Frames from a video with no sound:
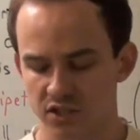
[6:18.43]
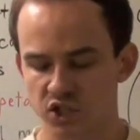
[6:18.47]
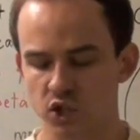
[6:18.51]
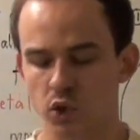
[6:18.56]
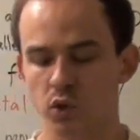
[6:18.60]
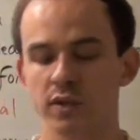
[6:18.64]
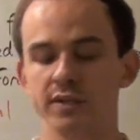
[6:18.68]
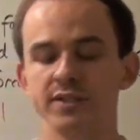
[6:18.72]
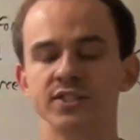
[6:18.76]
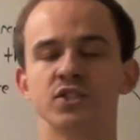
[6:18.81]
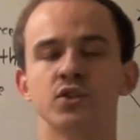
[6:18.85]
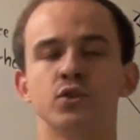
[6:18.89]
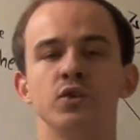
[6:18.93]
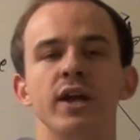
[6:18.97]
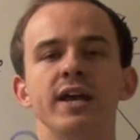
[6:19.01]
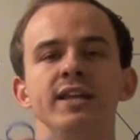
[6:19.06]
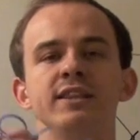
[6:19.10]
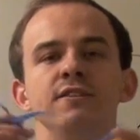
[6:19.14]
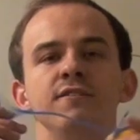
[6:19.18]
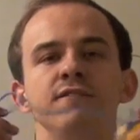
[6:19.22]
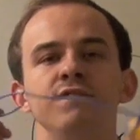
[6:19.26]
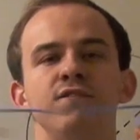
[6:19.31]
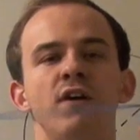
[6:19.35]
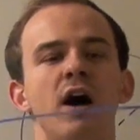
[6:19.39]
So let's
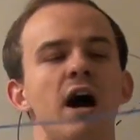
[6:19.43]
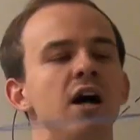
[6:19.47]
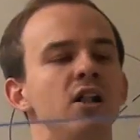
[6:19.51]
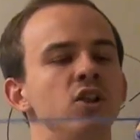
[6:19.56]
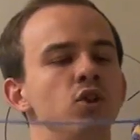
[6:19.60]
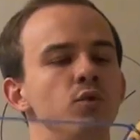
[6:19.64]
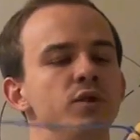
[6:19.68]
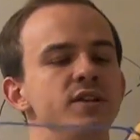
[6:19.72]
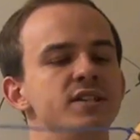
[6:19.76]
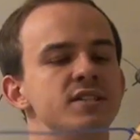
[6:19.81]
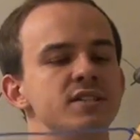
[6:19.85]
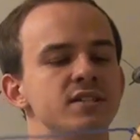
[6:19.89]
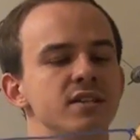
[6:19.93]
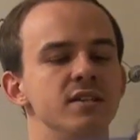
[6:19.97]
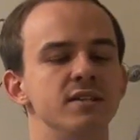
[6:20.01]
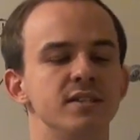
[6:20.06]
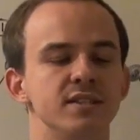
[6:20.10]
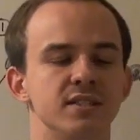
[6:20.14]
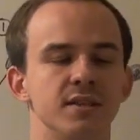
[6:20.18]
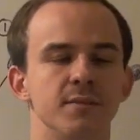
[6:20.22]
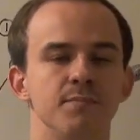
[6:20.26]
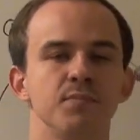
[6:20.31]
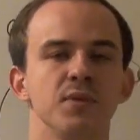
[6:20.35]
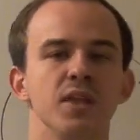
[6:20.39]
create the following
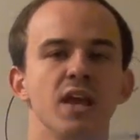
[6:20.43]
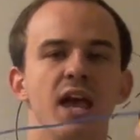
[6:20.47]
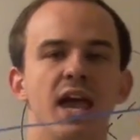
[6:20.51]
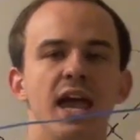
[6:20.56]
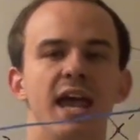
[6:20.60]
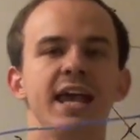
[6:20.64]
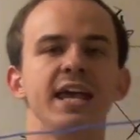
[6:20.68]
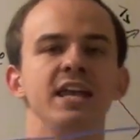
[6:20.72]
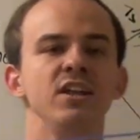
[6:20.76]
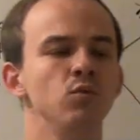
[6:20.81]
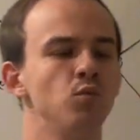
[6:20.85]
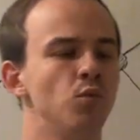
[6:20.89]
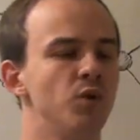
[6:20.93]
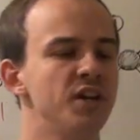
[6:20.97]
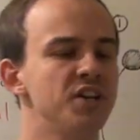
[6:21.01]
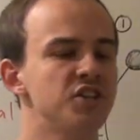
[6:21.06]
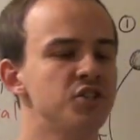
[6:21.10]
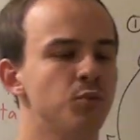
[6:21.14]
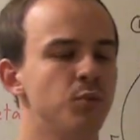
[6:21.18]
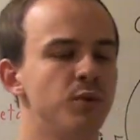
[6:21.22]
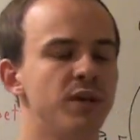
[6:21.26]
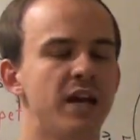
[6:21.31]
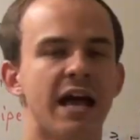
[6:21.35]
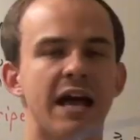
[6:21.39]
system in
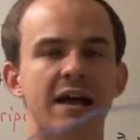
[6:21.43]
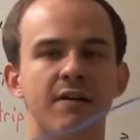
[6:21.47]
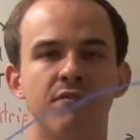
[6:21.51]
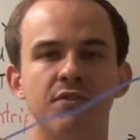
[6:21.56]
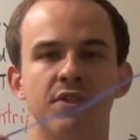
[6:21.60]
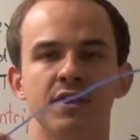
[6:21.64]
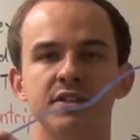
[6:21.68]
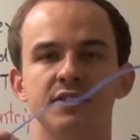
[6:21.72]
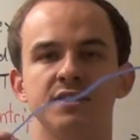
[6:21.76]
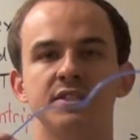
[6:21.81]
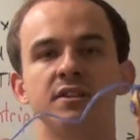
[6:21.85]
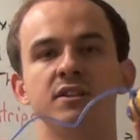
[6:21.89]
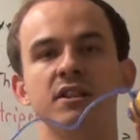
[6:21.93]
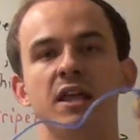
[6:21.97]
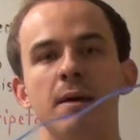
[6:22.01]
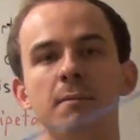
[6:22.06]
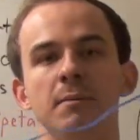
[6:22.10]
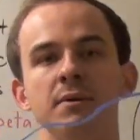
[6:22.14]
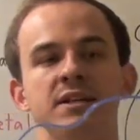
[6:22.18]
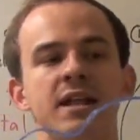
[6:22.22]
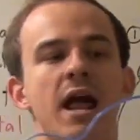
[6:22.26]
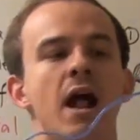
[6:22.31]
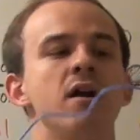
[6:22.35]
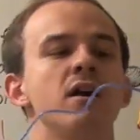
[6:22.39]
which we have this
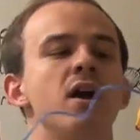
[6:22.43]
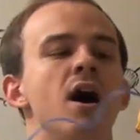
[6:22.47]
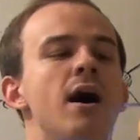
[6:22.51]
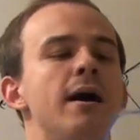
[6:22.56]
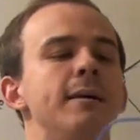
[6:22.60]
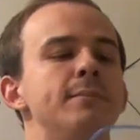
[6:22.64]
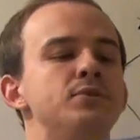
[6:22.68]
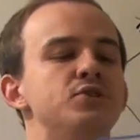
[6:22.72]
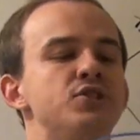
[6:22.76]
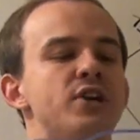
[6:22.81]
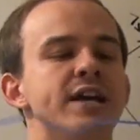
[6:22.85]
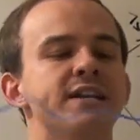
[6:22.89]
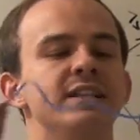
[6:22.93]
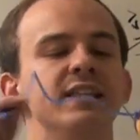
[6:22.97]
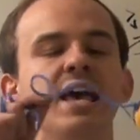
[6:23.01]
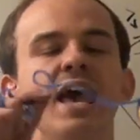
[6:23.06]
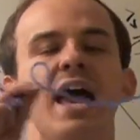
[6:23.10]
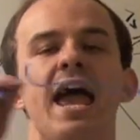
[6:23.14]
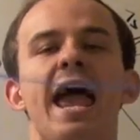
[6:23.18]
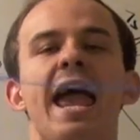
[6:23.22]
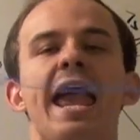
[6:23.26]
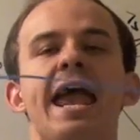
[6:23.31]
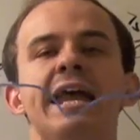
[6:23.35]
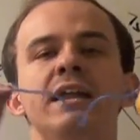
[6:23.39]
lemon, our object,
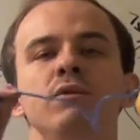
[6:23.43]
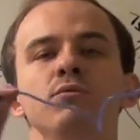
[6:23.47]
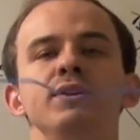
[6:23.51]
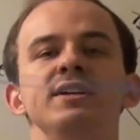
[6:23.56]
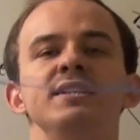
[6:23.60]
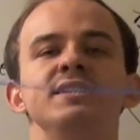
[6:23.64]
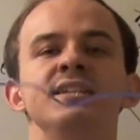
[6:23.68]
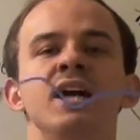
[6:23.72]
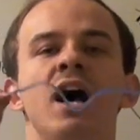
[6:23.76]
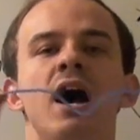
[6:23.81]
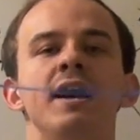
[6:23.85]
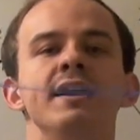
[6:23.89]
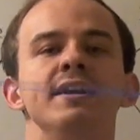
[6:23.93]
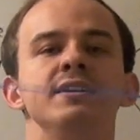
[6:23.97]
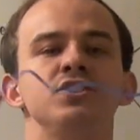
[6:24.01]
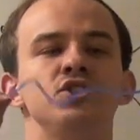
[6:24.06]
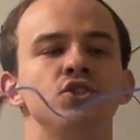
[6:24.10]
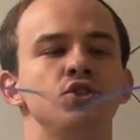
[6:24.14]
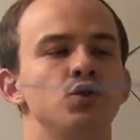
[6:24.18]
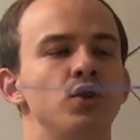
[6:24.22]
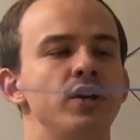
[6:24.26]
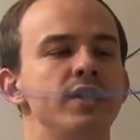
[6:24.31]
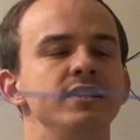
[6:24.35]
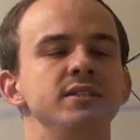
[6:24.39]
and we tie a
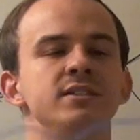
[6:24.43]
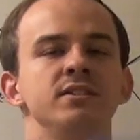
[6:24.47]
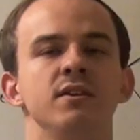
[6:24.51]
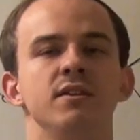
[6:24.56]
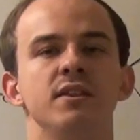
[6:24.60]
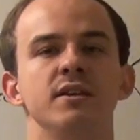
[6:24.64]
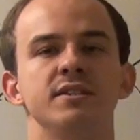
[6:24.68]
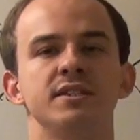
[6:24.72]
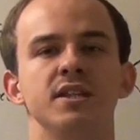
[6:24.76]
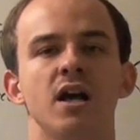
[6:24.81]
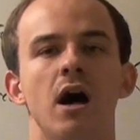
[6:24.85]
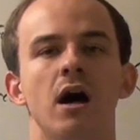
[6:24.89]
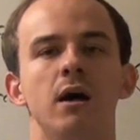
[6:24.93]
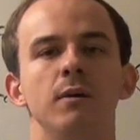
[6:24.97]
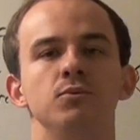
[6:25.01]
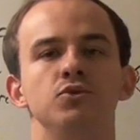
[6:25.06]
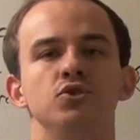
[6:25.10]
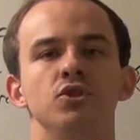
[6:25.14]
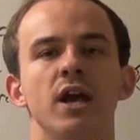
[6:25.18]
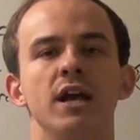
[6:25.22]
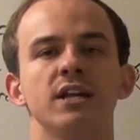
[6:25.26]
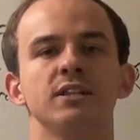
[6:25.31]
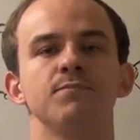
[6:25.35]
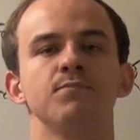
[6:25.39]
string to this
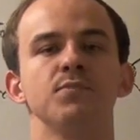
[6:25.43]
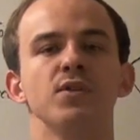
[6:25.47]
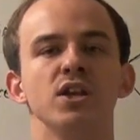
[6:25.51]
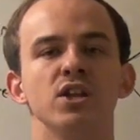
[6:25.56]
object.